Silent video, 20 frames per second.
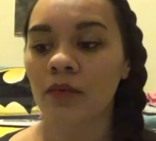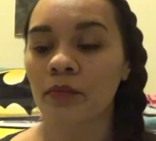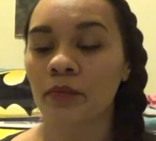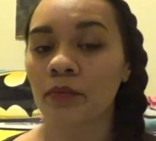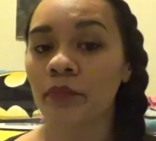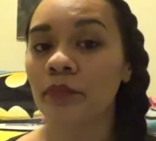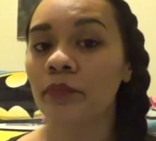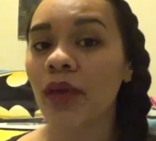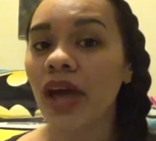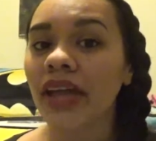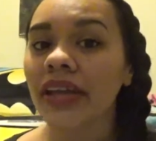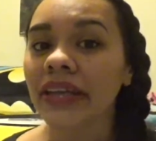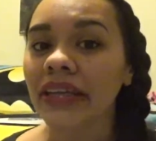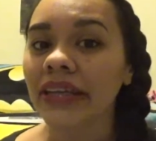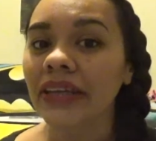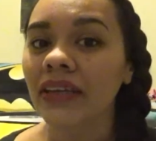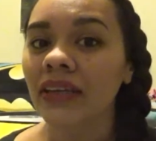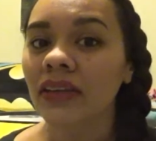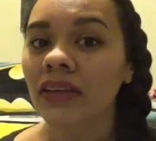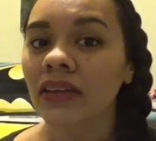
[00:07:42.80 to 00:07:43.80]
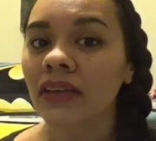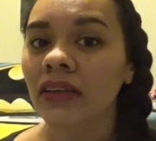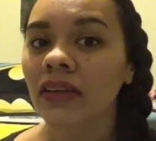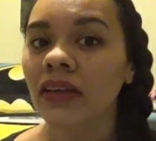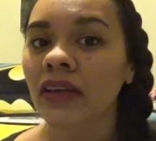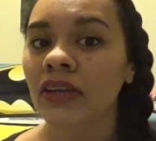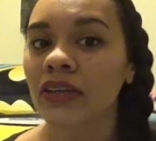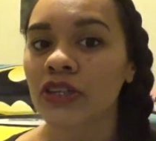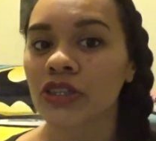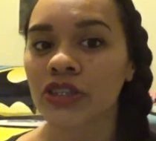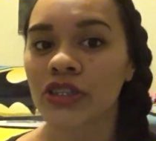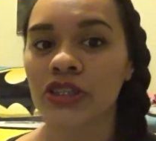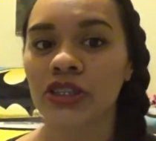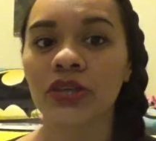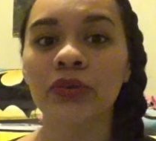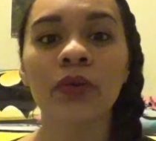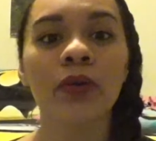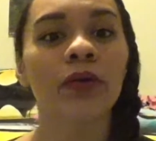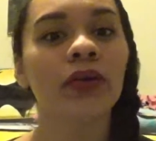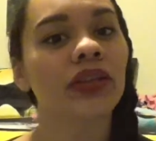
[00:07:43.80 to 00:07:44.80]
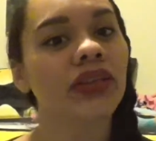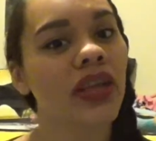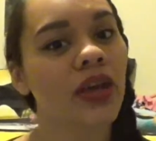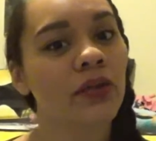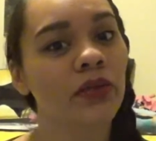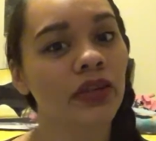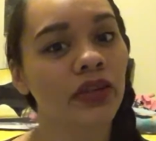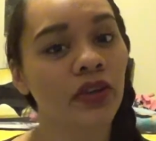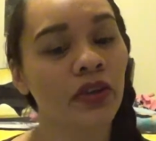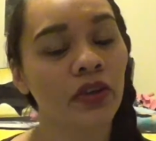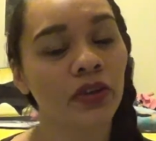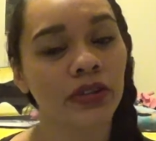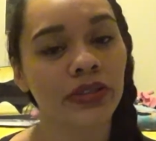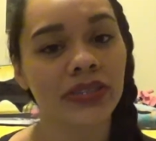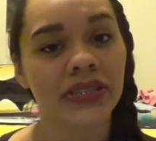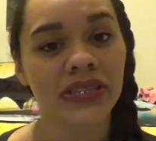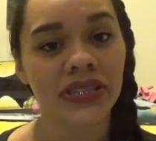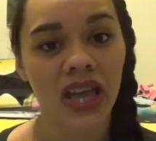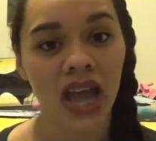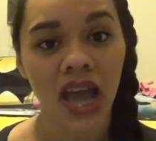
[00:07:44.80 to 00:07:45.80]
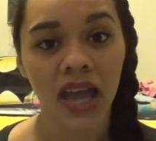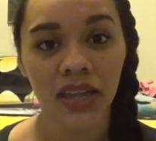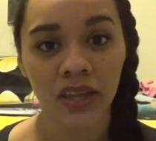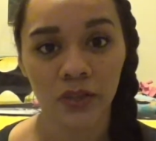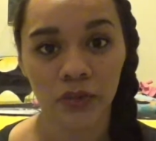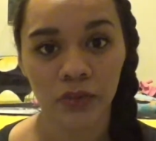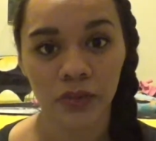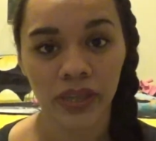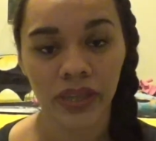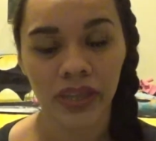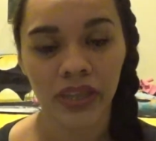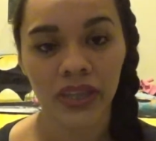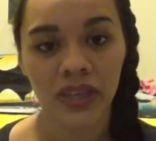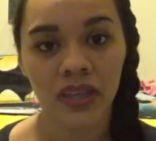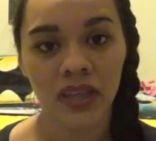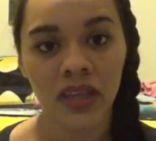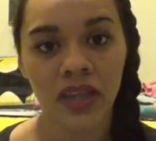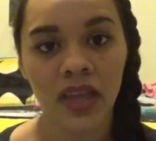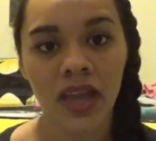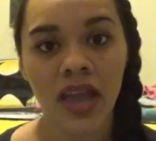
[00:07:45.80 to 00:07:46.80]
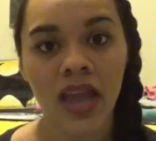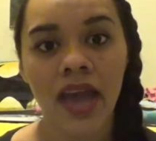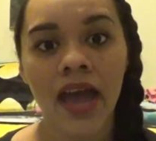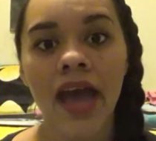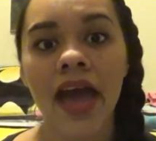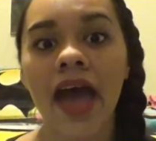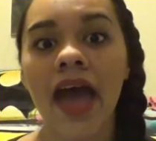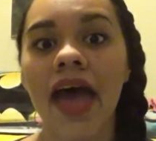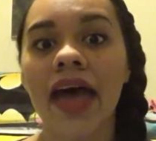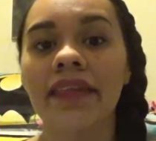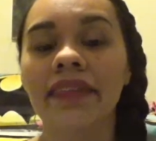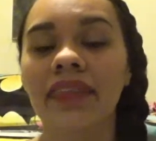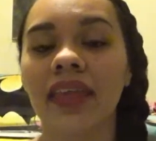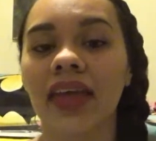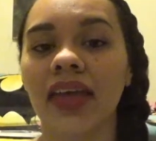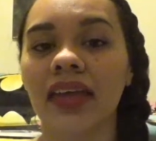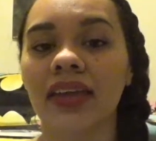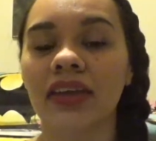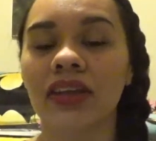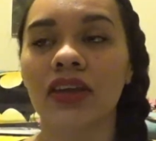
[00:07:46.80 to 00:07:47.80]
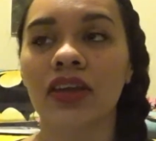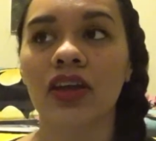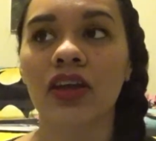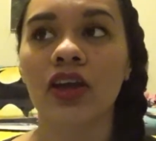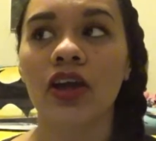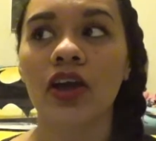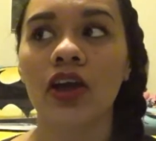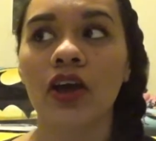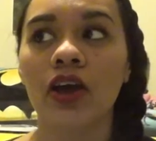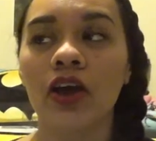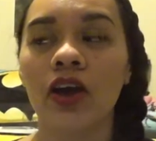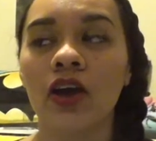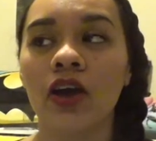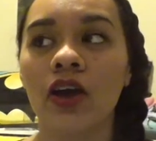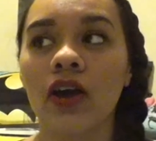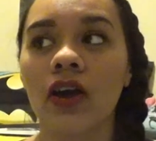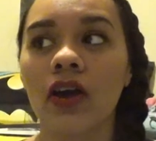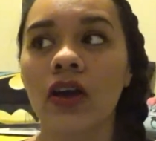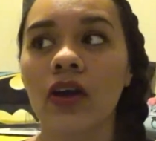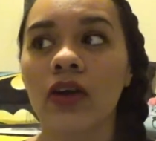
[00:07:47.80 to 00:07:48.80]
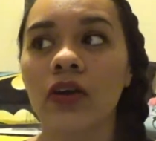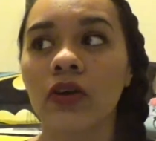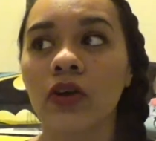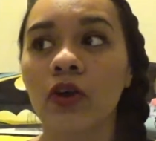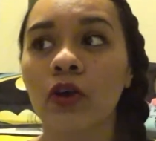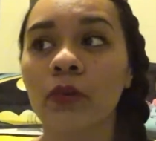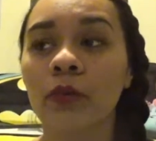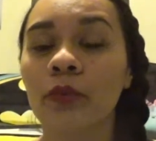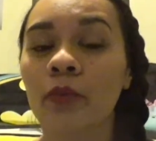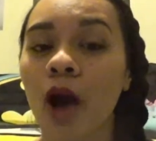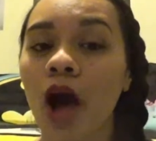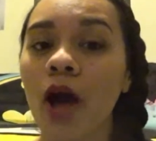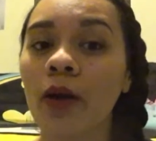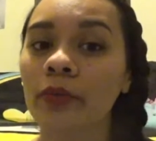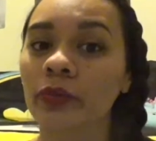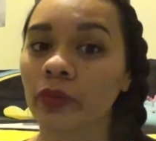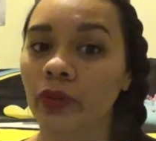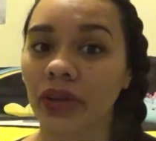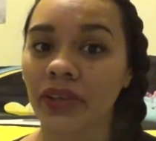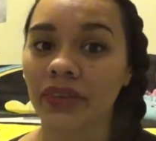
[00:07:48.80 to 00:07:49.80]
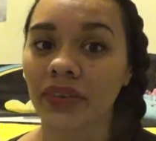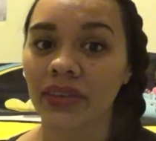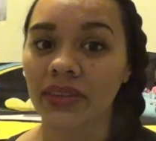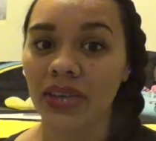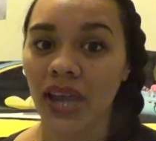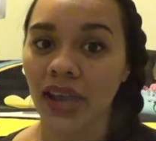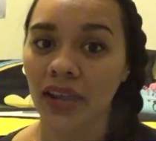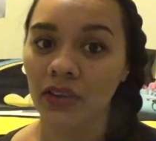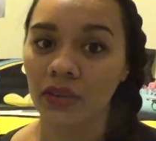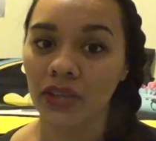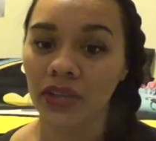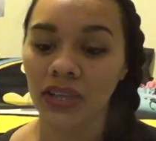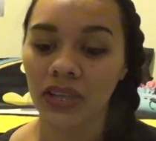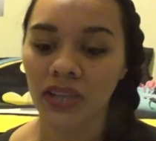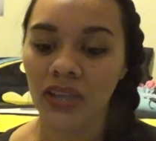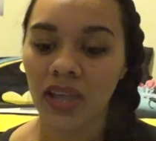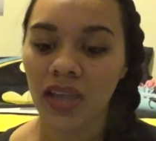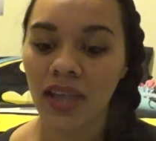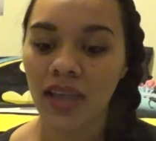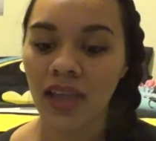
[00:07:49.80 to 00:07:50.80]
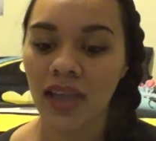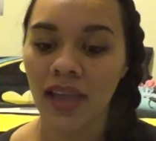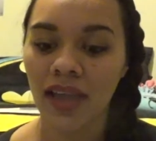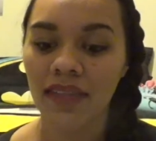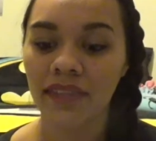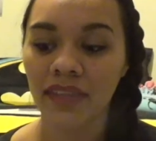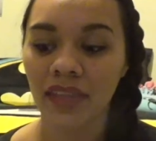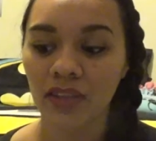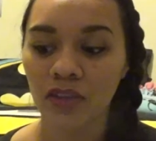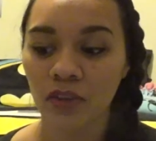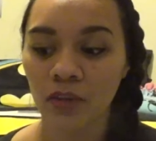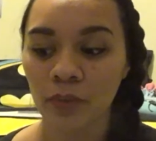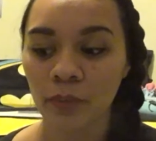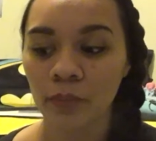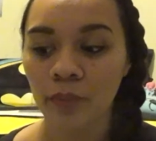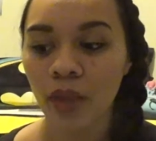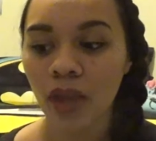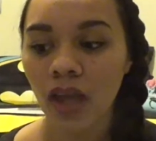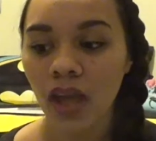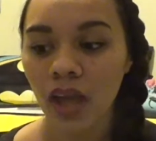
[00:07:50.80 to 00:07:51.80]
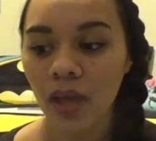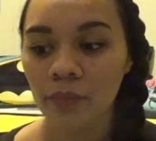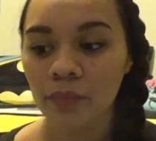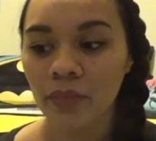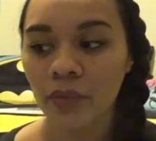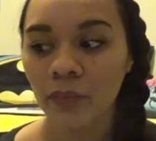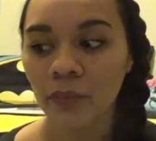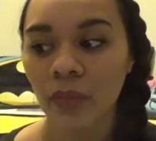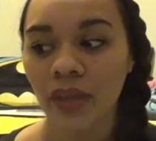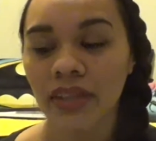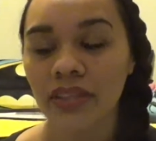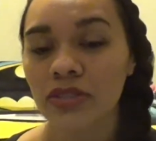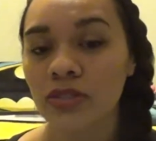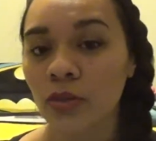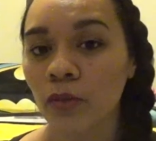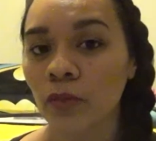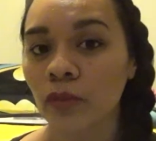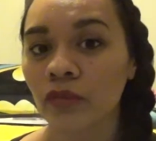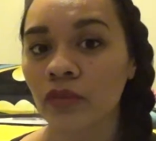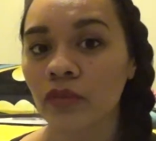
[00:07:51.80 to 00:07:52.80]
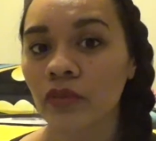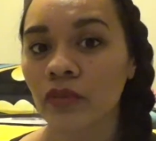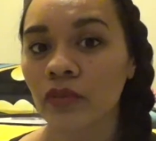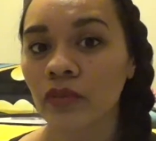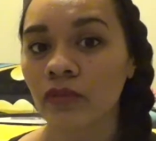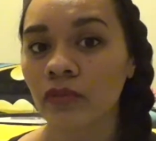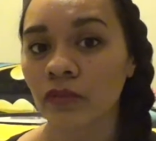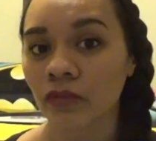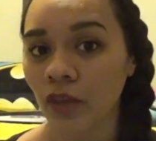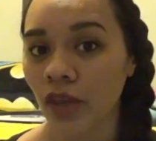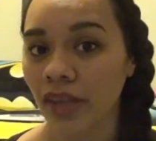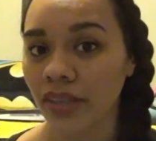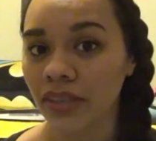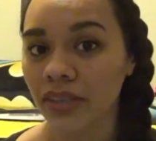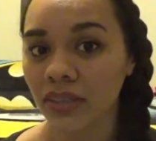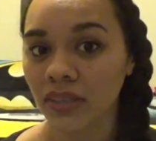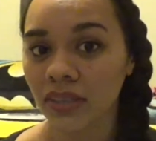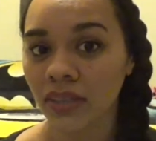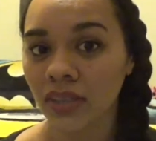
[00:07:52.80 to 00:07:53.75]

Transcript: Betty, she wrote it down in her diary, and then her mom read the diary. And then her mom went and told Fred,